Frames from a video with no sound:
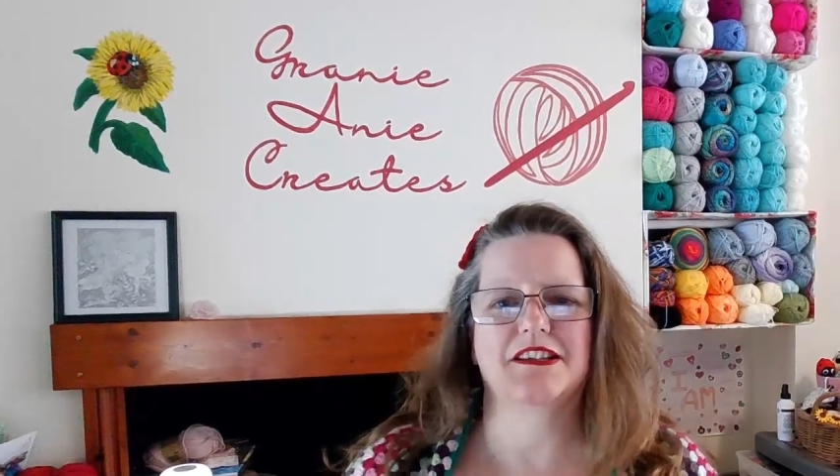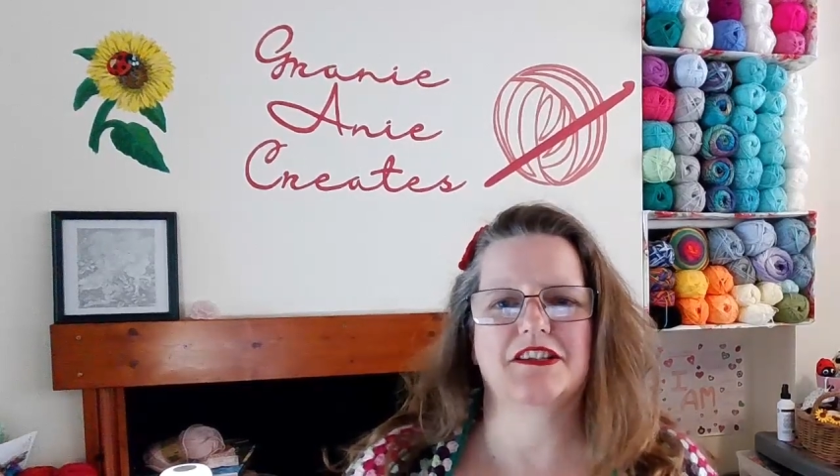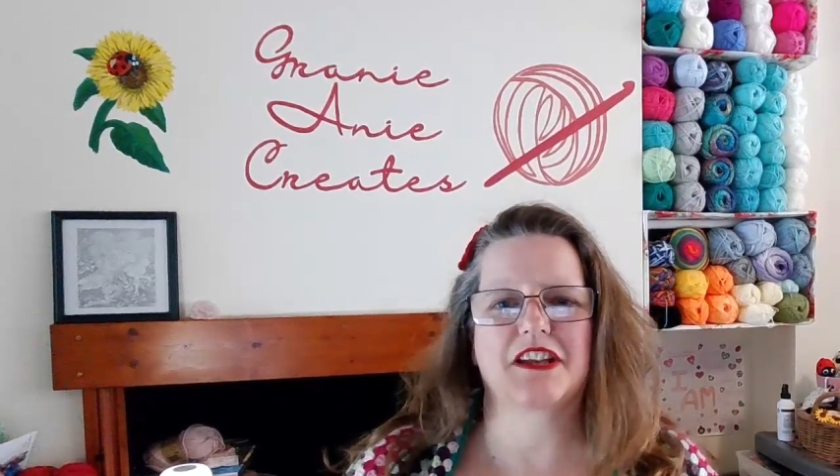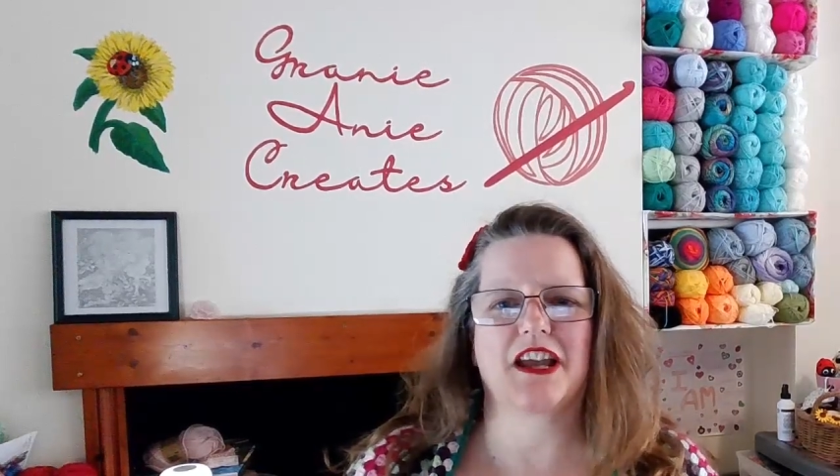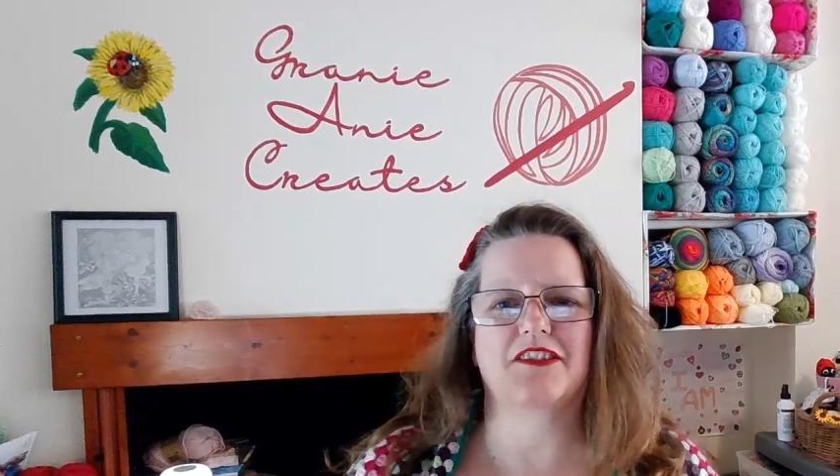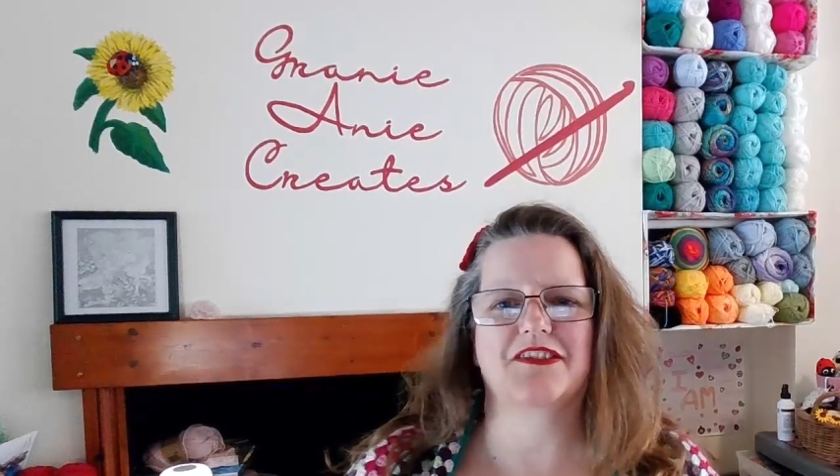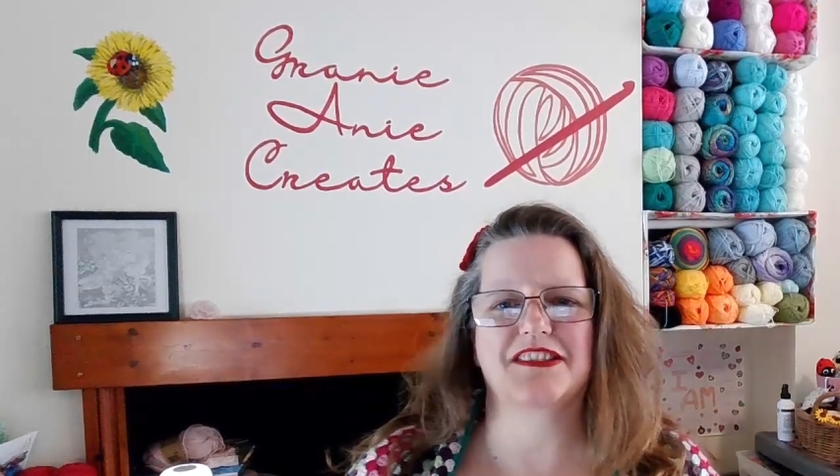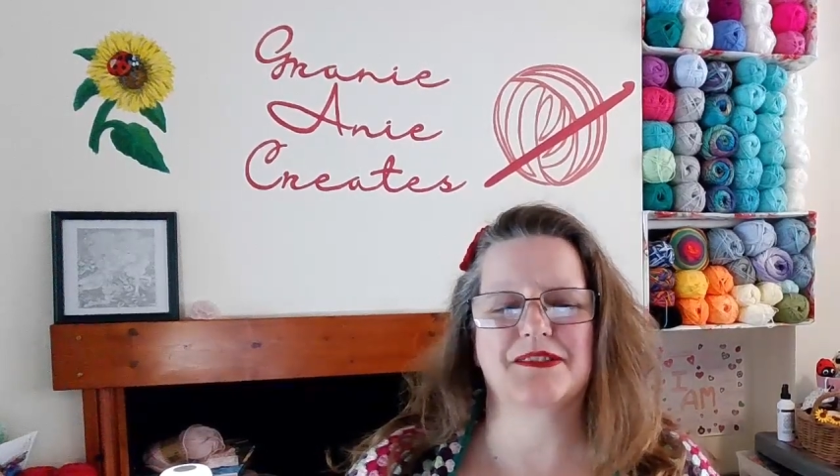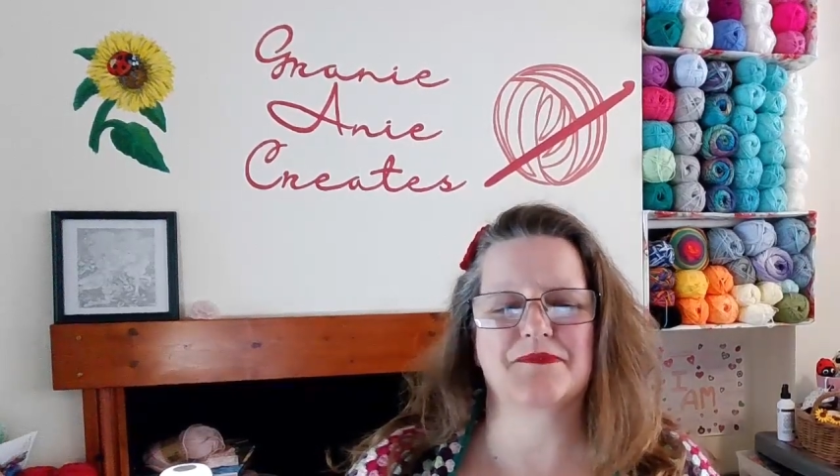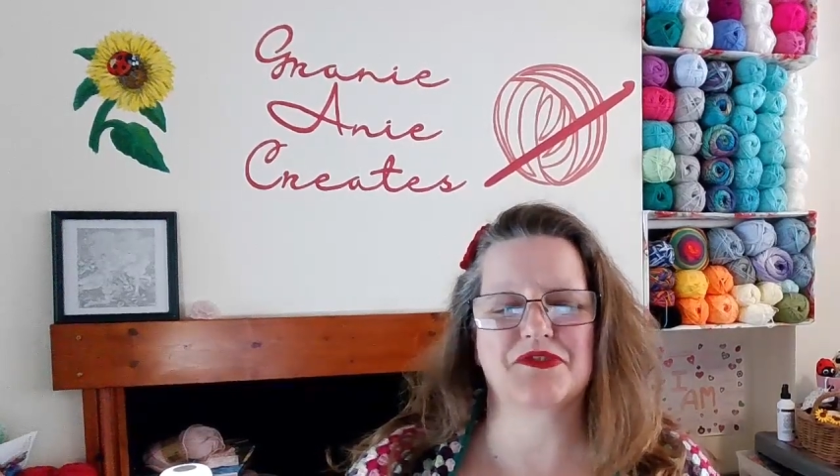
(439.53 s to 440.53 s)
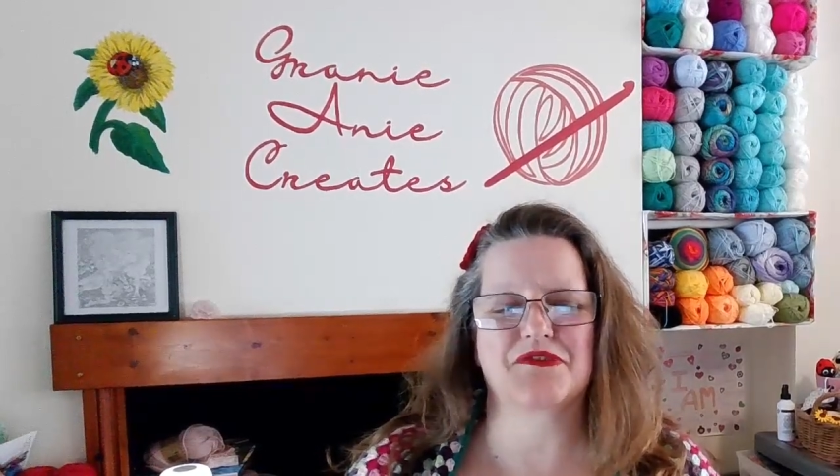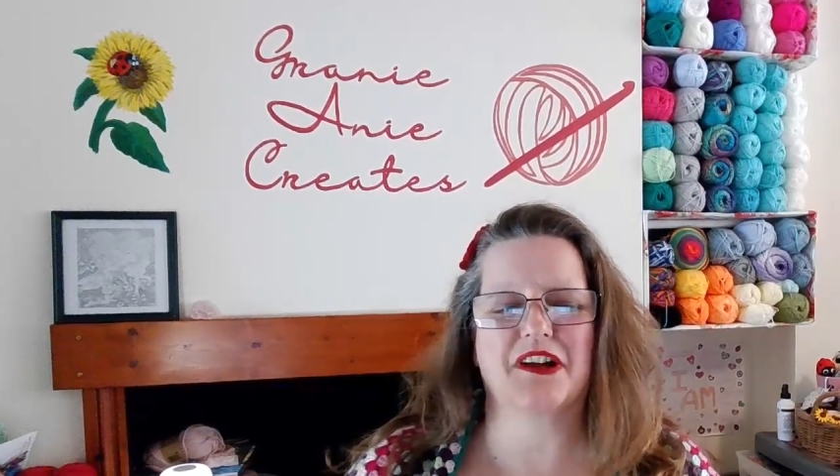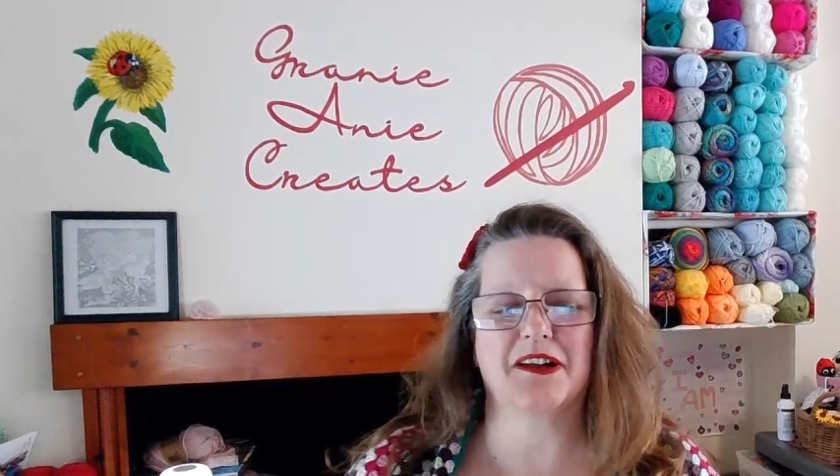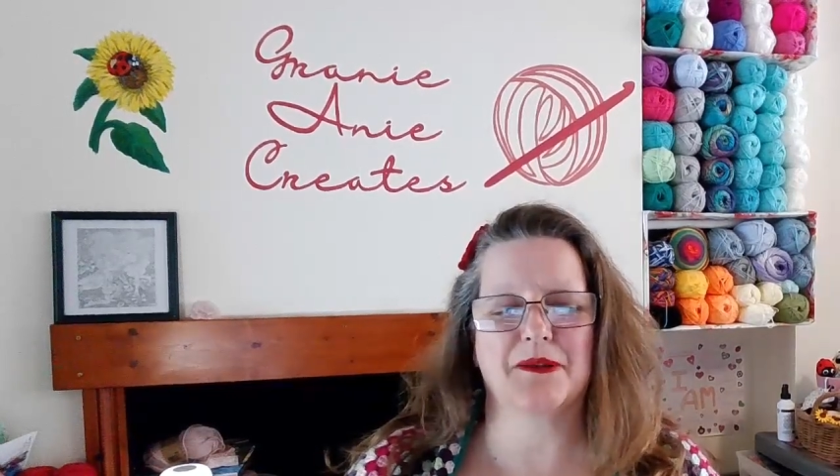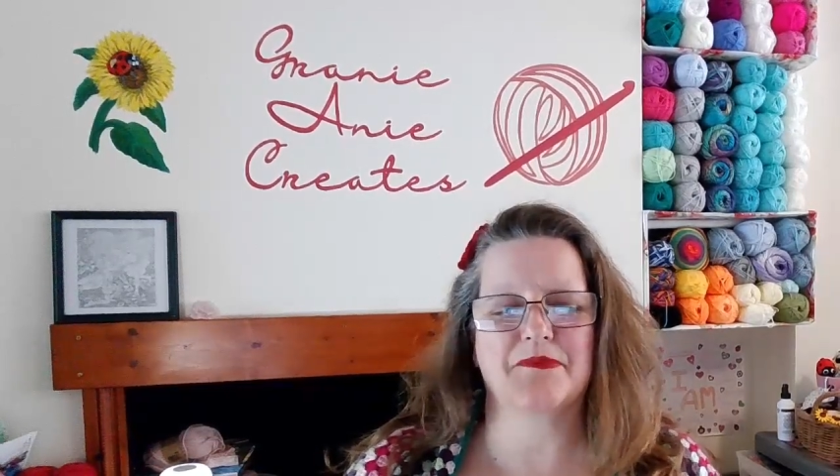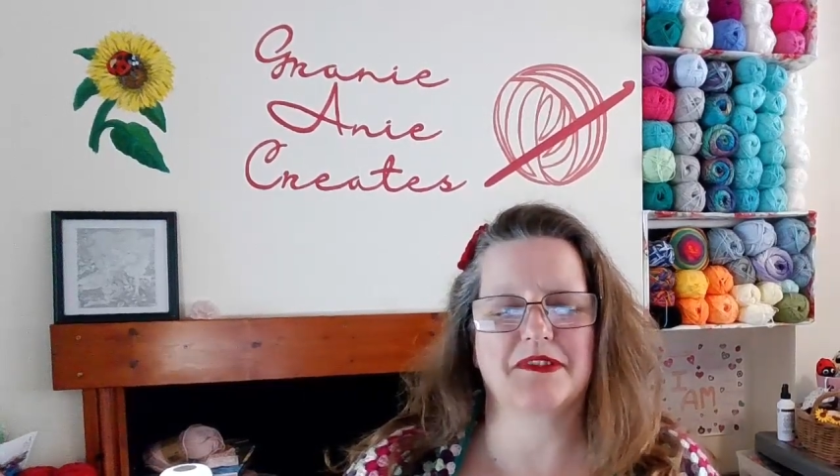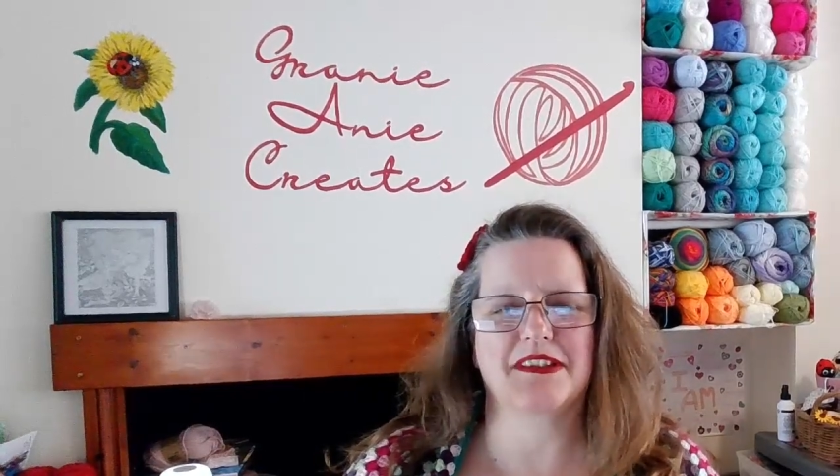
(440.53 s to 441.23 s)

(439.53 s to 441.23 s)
share, and subscribe.